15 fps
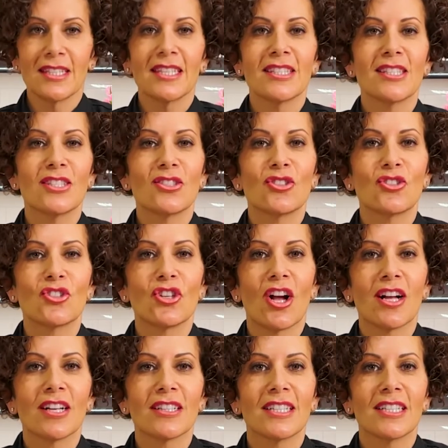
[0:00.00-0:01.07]
This is
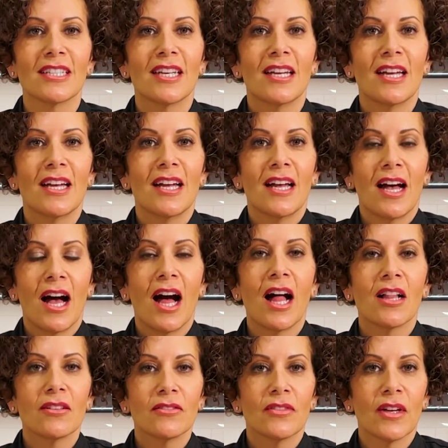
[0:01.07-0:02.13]
chocolate
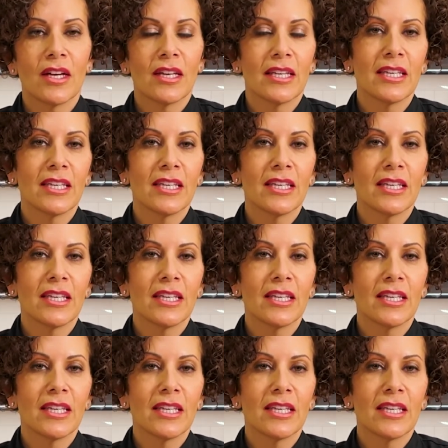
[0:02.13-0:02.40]
halva.